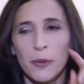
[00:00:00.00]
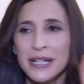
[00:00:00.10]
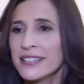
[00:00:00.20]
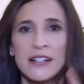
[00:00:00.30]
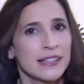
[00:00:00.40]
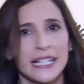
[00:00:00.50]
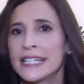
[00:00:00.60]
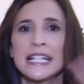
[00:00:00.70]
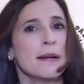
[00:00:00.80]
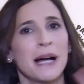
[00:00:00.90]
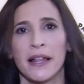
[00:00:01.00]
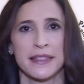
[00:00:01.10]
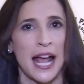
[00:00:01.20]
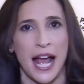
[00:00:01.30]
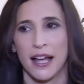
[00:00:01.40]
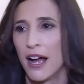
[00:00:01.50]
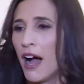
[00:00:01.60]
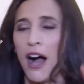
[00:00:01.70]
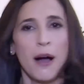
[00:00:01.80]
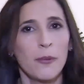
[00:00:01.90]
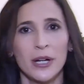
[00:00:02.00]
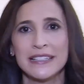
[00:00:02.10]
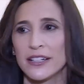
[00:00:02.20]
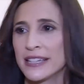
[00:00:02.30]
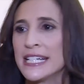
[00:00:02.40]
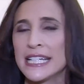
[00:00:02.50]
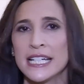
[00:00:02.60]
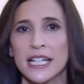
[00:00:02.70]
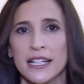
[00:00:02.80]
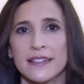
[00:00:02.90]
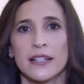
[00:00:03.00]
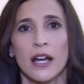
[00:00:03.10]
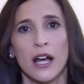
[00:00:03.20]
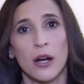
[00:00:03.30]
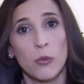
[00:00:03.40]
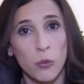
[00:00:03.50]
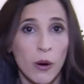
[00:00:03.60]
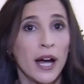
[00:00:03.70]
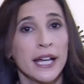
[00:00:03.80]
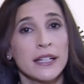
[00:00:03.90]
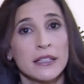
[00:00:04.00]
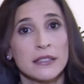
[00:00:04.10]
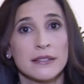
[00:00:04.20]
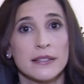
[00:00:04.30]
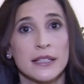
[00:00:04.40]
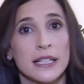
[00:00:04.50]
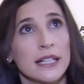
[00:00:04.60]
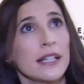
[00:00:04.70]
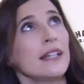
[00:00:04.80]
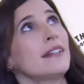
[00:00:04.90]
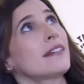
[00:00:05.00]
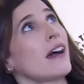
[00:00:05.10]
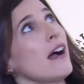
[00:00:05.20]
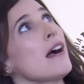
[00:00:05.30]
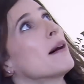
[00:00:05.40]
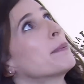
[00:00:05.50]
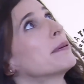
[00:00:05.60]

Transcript: Boys aren't thinking about that. All boys are thinking is, what is up.